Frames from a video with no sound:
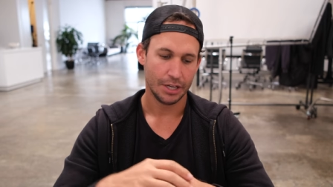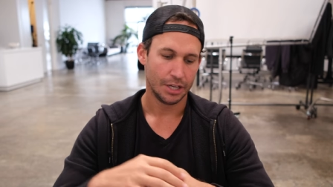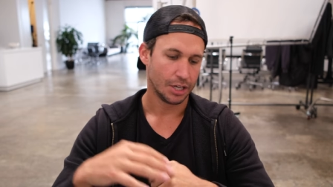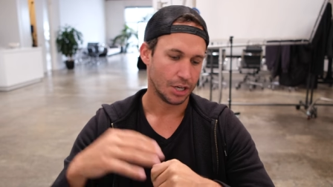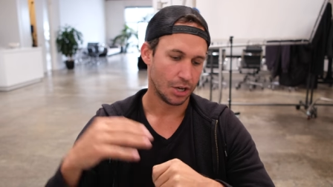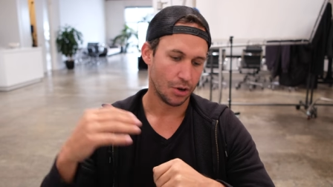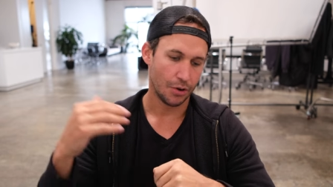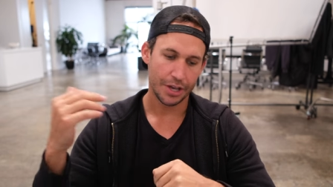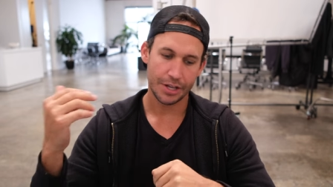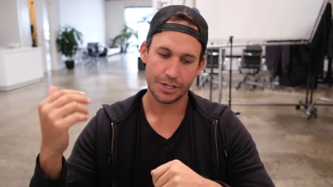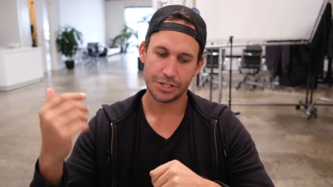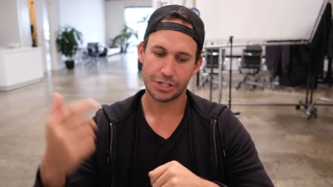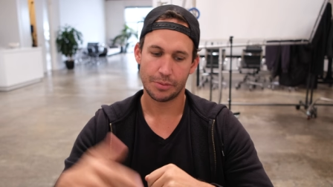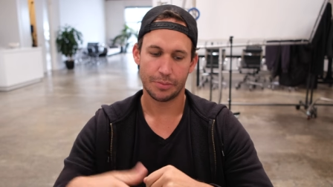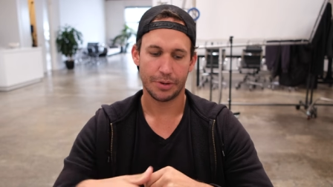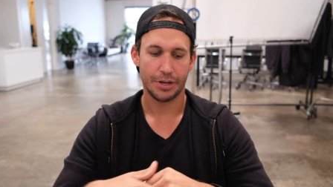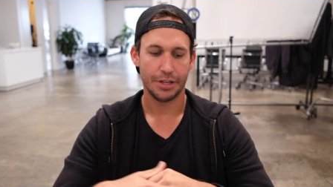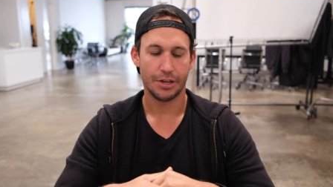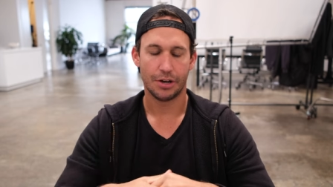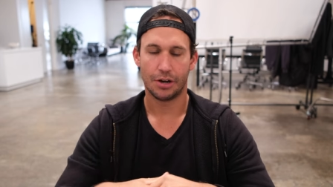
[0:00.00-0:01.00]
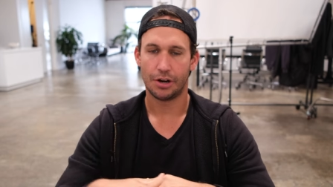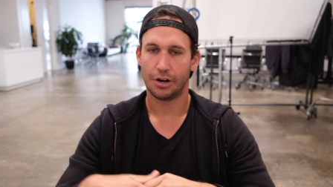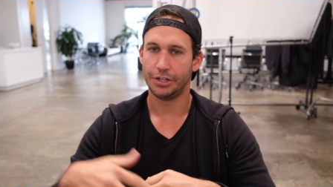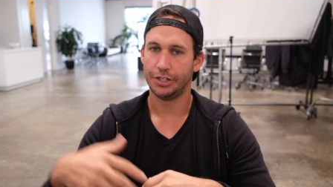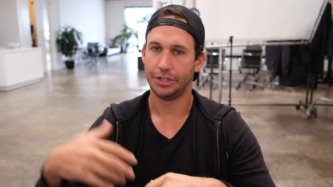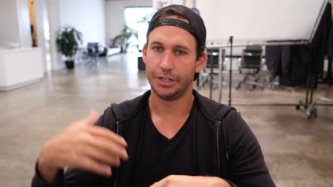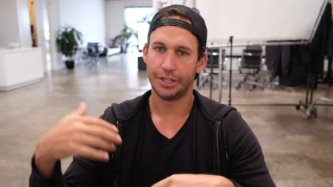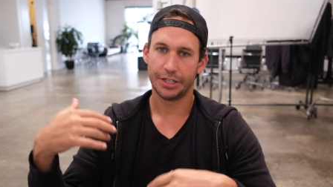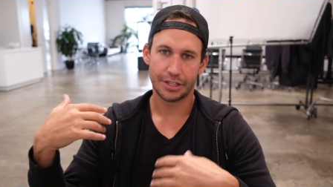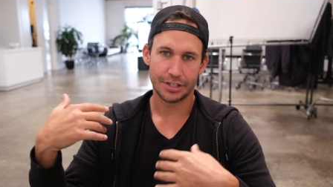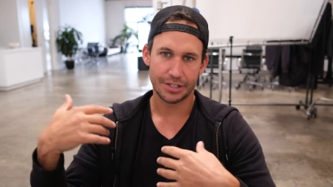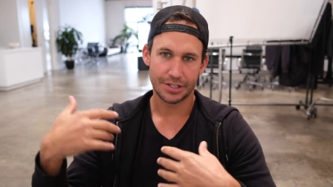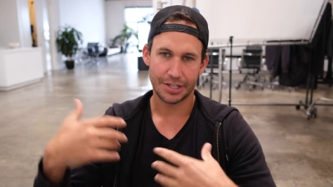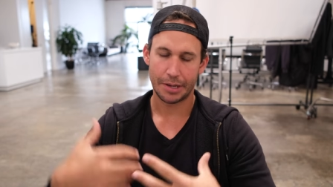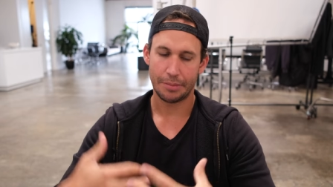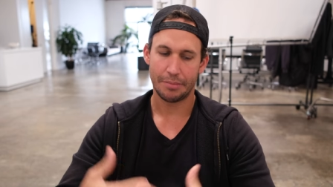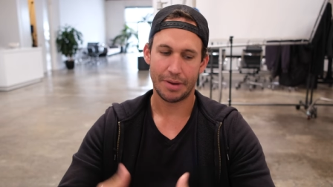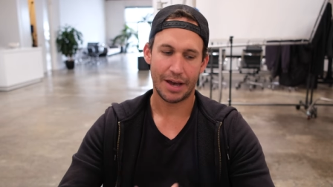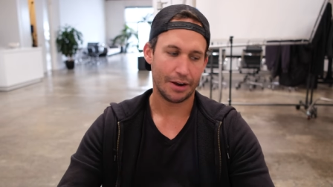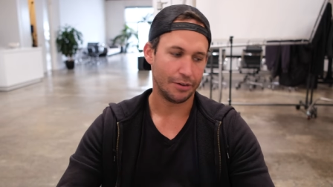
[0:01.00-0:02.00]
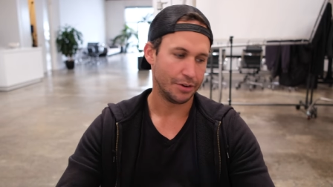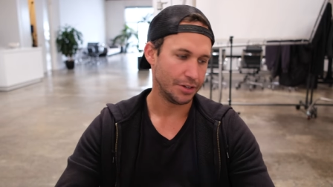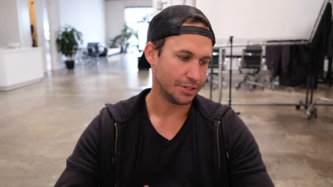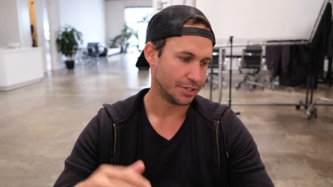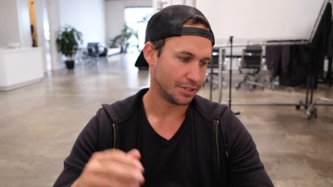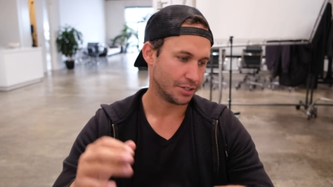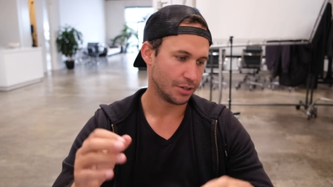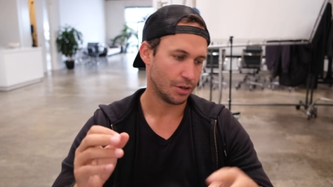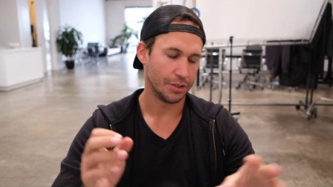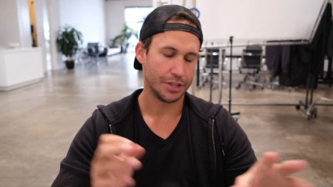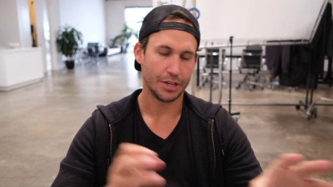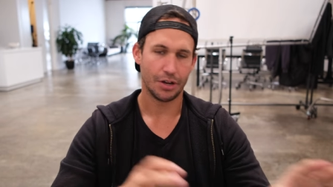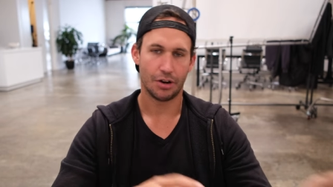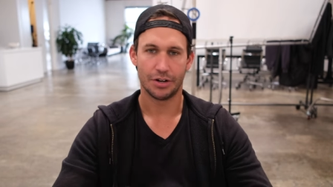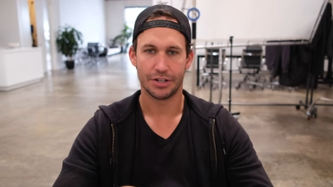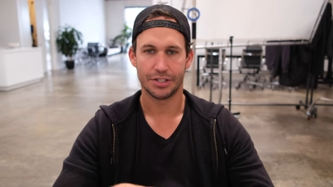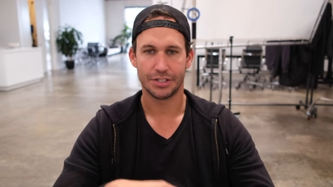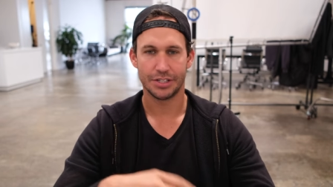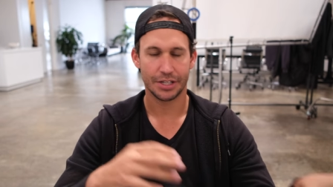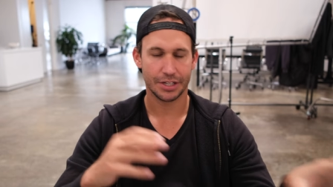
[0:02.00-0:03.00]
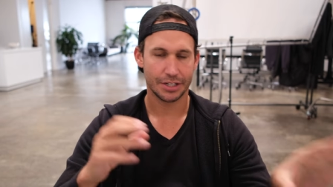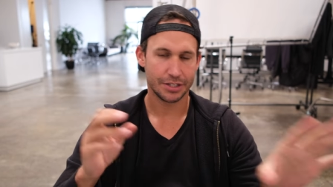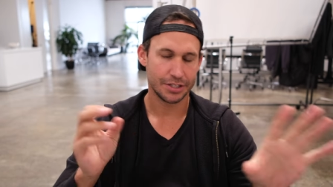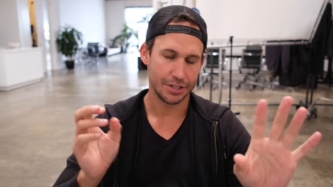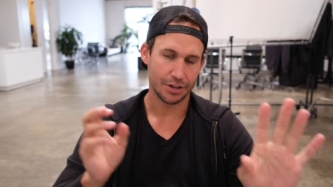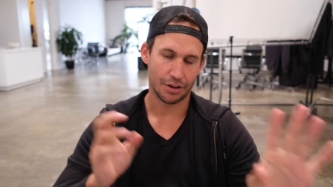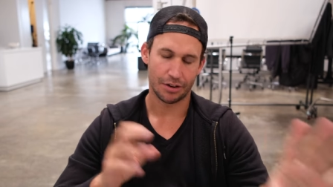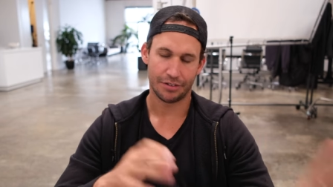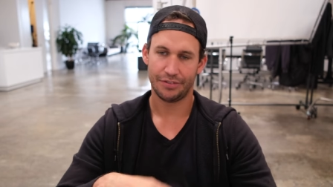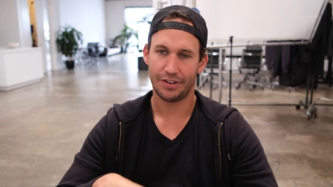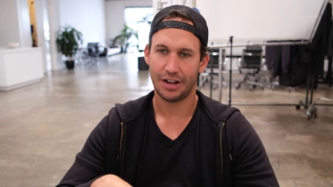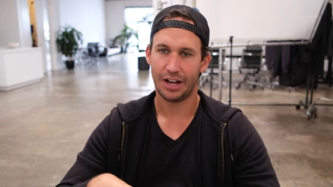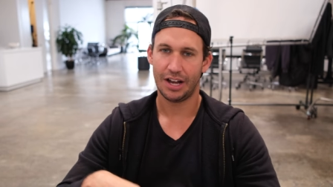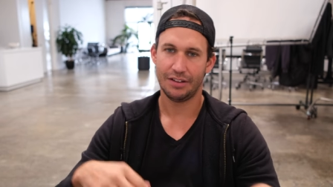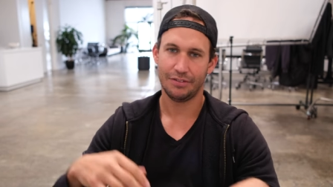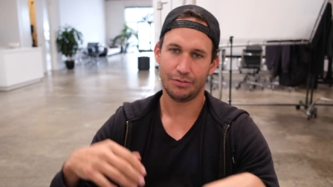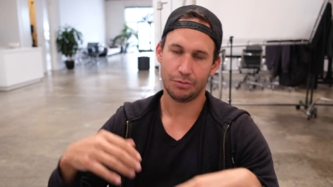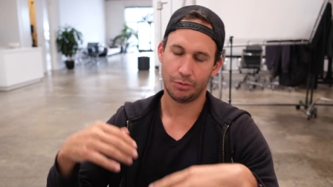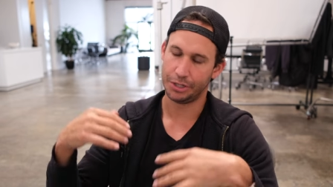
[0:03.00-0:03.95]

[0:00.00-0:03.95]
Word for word: Go ahead and jump into the R. You get the same batteries as all the R6, the R5.